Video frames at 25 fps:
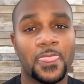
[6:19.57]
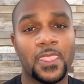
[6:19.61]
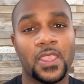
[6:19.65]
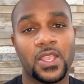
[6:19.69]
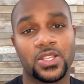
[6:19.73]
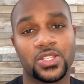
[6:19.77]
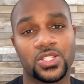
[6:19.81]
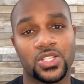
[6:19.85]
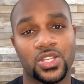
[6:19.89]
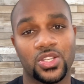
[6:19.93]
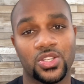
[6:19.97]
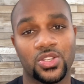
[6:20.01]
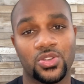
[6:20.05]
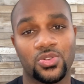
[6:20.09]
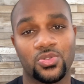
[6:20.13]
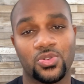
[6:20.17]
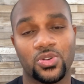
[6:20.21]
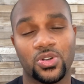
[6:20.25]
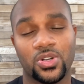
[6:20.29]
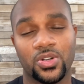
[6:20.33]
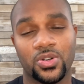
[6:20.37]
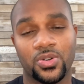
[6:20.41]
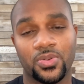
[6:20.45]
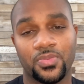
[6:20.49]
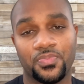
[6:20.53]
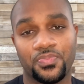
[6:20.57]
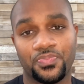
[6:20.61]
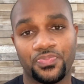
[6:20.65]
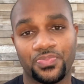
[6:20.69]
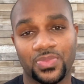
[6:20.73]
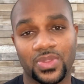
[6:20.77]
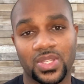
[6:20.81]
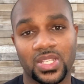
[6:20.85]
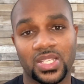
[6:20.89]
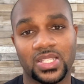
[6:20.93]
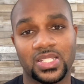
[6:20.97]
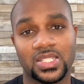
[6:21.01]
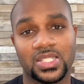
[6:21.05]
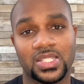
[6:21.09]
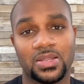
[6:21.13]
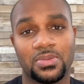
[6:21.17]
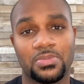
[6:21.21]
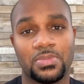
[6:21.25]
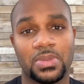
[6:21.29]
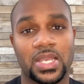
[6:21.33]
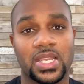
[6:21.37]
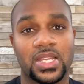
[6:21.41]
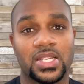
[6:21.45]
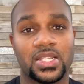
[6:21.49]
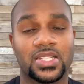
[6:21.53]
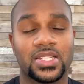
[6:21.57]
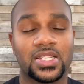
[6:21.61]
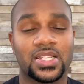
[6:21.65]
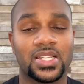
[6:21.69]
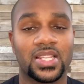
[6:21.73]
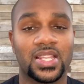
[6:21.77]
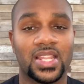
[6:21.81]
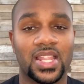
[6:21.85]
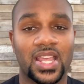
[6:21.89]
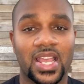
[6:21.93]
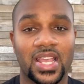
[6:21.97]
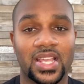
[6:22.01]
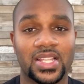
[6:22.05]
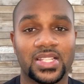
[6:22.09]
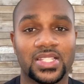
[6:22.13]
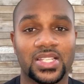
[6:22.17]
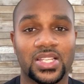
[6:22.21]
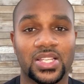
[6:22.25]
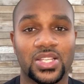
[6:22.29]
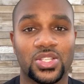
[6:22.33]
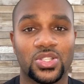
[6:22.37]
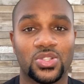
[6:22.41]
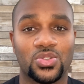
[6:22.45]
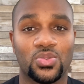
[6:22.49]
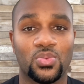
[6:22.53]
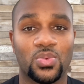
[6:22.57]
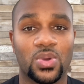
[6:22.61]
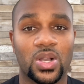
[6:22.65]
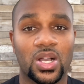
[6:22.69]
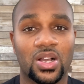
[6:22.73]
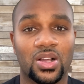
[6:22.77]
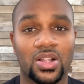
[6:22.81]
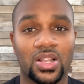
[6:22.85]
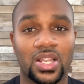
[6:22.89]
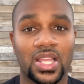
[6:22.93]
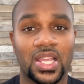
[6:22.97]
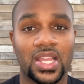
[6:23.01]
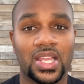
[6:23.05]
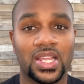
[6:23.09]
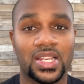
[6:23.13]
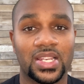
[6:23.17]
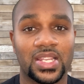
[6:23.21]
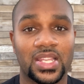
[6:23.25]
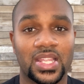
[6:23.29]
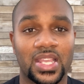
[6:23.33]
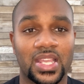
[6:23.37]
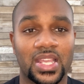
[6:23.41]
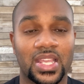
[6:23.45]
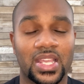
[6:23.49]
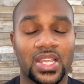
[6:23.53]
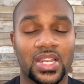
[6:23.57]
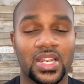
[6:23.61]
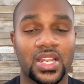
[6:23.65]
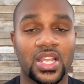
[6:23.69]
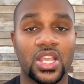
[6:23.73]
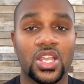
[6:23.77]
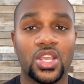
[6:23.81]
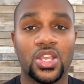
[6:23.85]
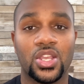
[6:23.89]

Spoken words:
So you will submit that as well, and then